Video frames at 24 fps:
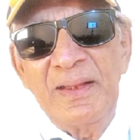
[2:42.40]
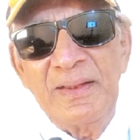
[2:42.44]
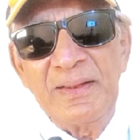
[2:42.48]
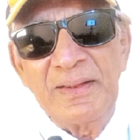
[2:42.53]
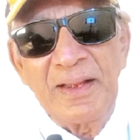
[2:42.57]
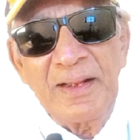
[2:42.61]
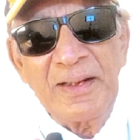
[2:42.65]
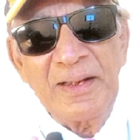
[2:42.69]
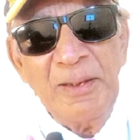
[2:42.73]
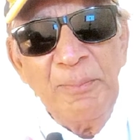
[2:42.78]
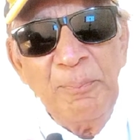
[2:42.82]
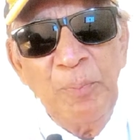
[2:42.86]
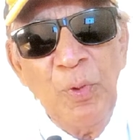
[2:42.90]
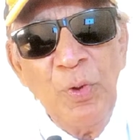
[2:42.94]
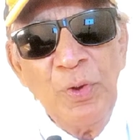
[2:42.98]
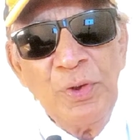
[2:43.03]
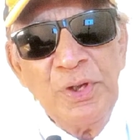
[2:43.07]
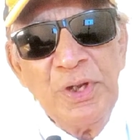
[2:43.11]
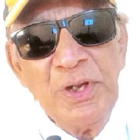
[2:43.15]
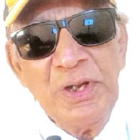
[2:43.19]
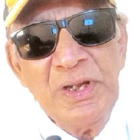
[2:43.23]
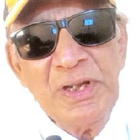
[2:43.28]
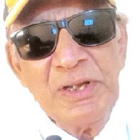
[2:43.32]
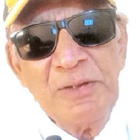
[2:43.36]
The
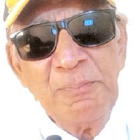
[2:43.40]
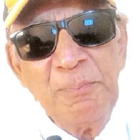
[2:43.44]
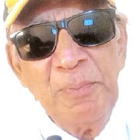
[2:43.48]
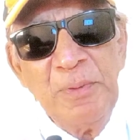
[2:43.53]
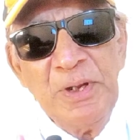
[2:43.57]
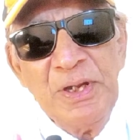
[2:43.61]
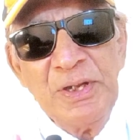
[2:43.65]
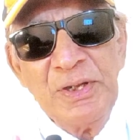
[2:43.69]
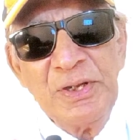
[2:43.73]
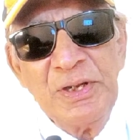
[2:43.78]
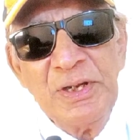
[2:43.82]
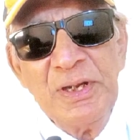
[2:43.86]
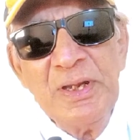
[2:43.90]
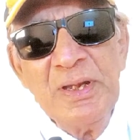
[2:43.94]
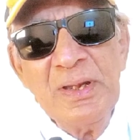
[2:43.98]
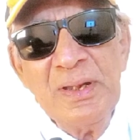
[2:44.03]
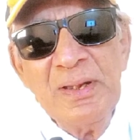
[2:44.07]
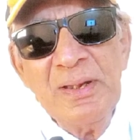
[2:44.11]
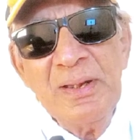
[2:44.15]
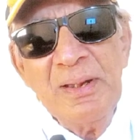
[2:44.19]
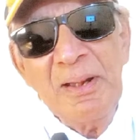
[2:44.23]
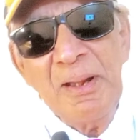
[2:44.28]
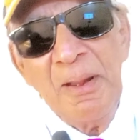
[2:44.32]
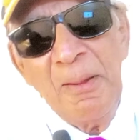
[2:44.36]
reporting speech
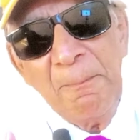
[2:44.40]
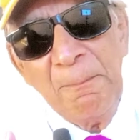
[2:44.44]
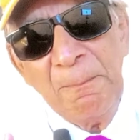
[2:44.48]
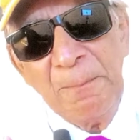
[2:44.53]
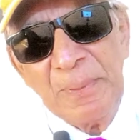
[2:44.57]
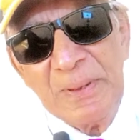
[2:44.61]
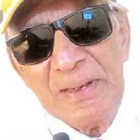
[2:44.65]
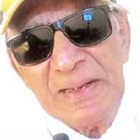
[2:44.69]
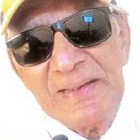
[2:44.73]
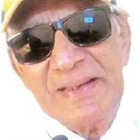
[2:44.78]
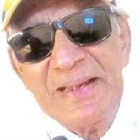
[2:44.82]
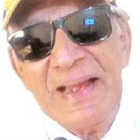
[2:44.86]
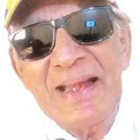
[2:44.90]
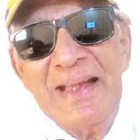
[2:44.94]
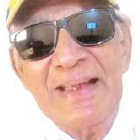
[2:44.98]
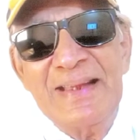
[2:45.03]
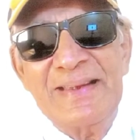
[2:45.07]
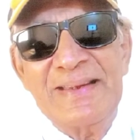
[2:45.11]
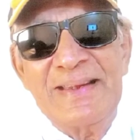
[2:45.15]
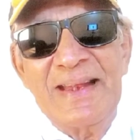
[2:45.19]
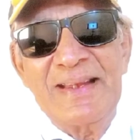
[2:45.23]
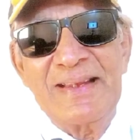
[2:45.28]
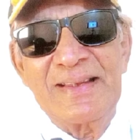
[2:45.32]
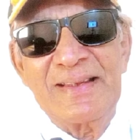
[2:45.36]
in
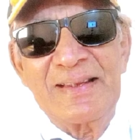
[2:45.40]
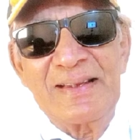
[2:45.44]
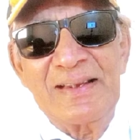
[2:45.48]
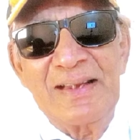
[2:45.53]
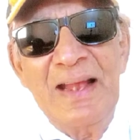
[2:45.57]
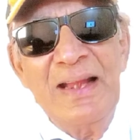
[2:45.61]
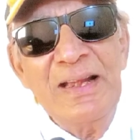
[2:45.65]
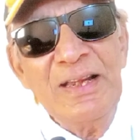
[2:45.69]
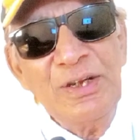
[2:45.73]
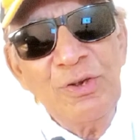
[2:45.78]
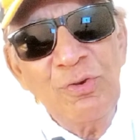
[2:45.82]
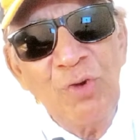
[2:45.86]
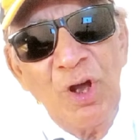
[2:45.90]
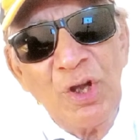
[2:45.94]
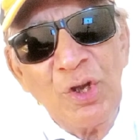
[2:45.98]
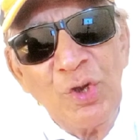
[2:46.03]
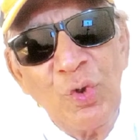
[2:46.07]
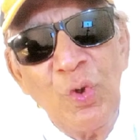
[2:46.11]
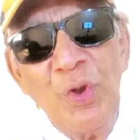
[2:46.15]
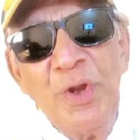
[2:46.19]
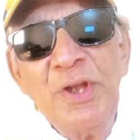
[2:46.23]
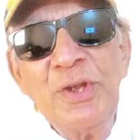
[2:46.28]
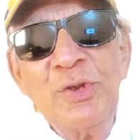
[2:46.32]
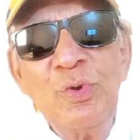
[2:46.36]
present tense, and you are
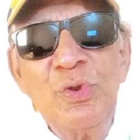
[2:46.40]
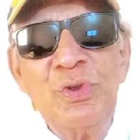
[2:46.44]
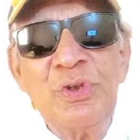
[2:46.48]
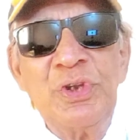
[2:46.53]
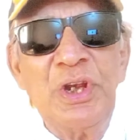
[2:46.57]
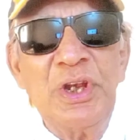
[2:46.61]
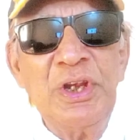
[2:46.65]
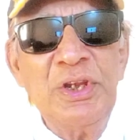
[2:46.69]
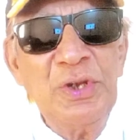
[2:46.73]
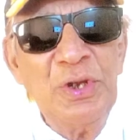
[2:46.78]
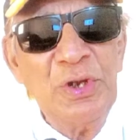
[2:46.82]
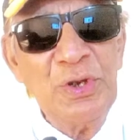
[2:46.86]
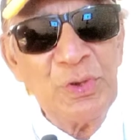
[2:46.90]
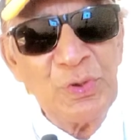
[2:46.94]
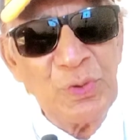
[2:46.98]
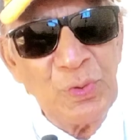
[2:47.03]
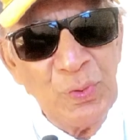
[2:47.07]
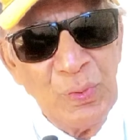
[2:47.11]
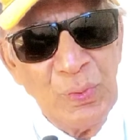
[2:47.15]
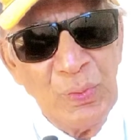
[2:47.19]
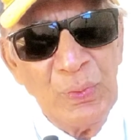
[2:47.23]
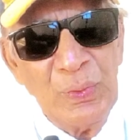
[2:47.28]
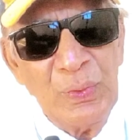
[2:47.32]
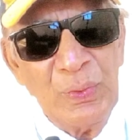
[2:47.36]
going to change
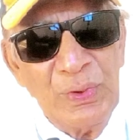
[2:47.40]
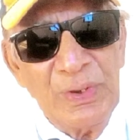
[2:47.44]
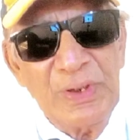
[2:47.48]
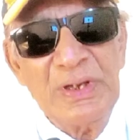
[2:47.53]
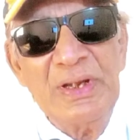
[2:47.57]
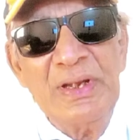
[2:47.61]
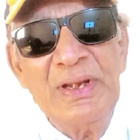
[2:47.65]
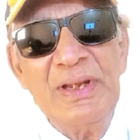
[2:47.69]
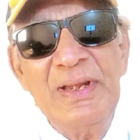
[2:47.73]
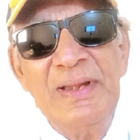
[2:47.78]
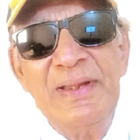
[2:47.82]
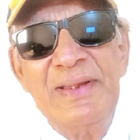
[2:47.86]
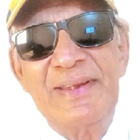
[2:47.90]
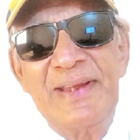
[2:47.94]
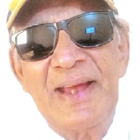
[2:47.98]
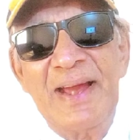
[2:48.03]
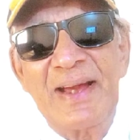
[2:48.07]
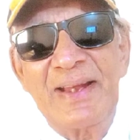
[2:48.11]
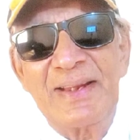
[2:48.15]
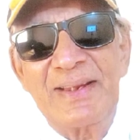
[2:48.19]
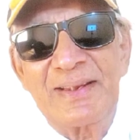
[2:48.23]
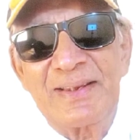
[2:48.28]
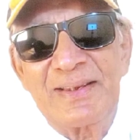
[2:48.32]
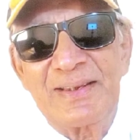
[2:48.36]
into
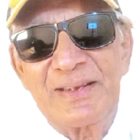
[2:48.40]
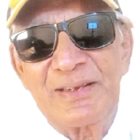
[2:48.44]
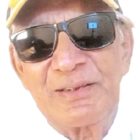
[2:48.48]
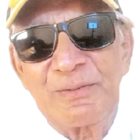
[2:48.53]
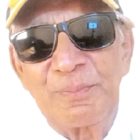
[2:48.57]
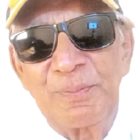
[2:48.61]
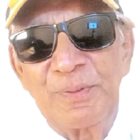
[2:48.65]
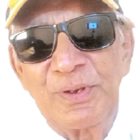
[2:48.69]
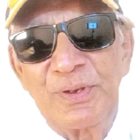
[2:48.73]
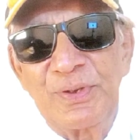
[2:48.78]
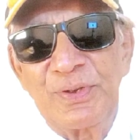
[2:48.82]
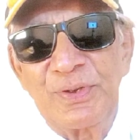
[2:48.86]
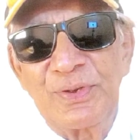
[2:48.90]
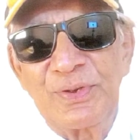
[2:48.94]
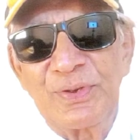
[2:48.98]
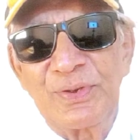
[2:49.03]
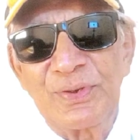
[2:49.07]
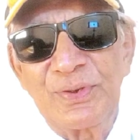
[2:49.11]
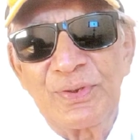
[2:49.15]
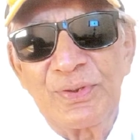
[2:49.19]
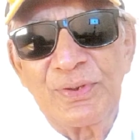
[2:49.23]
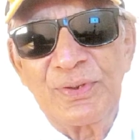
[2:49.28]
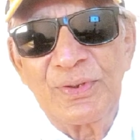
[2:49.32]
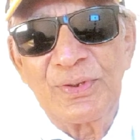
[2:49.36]
indirect
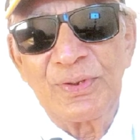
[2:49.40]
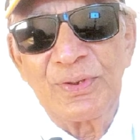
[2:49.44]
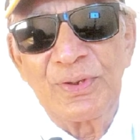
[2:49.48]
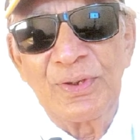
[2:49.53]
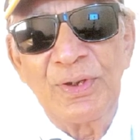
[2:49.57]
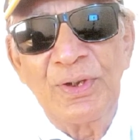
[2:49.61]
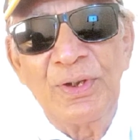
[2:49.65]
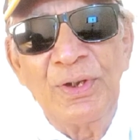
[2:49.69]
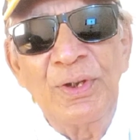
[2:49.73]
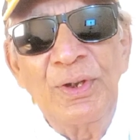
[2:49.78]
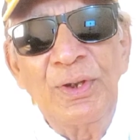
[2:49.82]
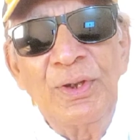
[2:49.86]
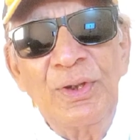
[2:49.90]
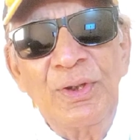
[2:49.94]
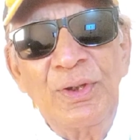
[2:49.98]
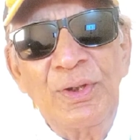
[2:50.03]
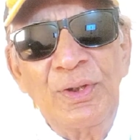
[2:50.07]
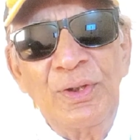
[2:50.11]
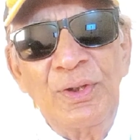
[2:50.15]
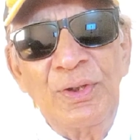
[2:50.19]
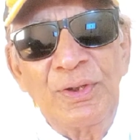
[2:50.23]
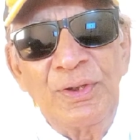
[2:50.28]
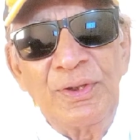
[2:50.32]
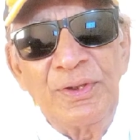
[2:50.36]
speech.
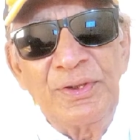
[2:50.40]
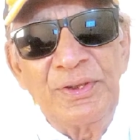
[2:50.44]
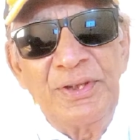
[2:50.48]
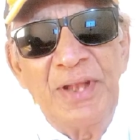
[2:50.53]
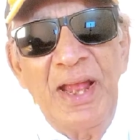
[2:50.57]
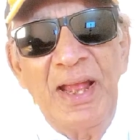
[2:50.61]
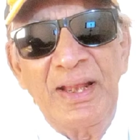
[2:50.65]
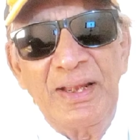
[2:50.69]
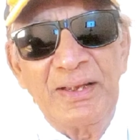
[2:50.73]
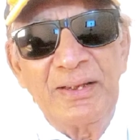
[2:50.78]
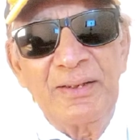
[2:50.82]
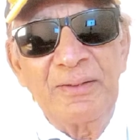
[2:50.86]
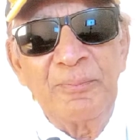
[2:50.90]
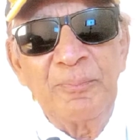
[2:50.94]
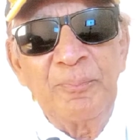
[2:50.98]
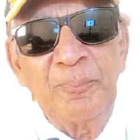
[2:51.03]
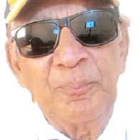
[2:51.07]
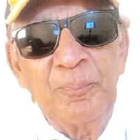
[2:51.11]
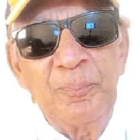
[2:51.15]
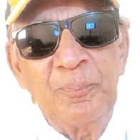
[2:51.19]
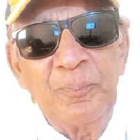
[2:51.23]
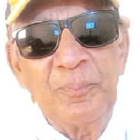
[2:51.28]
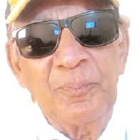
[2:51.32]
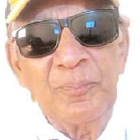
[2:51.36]
Then
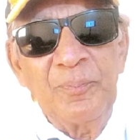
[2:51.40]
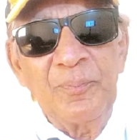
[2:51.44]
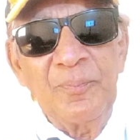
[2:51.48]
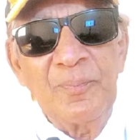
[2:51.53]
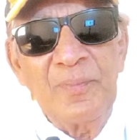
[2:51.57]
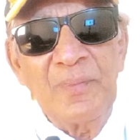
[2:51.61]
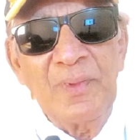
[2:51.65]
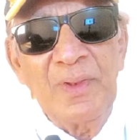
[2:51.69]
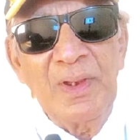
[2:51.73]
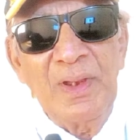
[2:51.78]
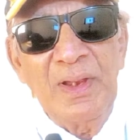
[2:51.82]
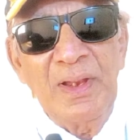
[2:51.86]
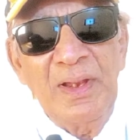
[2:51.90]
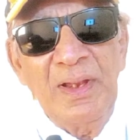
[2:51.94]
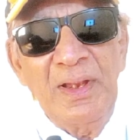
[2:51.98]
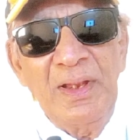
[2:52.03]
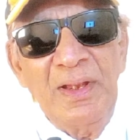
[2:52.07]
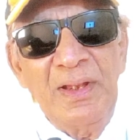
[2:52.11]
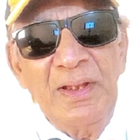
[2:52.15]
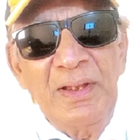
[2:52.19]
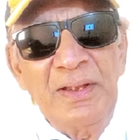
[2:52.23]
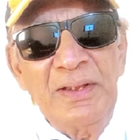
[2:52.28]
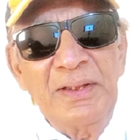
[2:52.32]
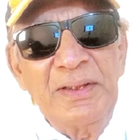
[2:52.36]

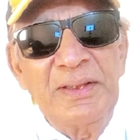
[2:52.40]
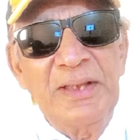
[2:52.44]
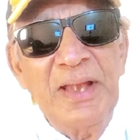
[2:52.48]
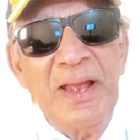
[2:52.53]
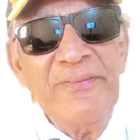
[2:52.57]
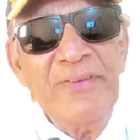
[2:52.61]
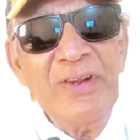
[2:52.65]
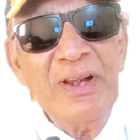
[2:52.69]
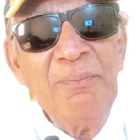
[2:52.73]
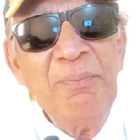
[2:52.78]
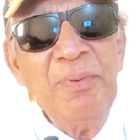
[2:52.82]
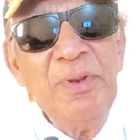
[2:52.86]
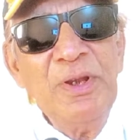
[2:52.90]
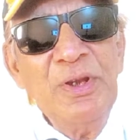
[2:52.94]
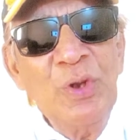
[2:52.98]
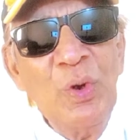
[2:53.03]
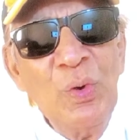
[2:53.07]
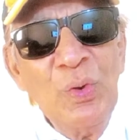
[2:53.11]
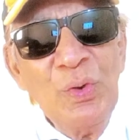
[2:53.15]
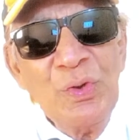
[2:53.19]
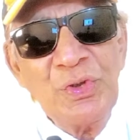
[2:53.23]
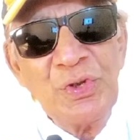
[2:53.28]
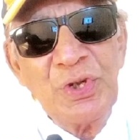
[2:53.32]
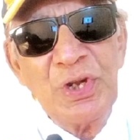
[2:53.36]
there will be
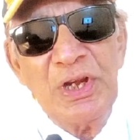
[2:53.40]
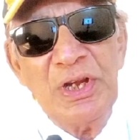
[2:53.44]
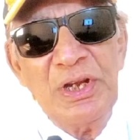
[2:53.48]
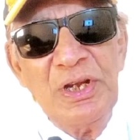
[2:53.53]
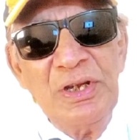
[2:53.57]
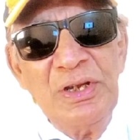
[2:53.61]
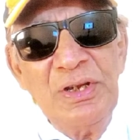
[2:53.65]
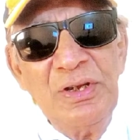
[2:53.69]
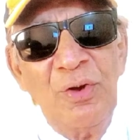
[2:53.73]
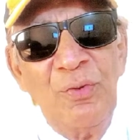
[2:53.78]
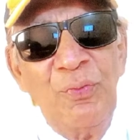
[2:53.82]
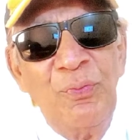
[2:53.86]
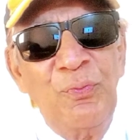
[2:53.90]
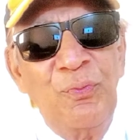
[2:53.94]
no change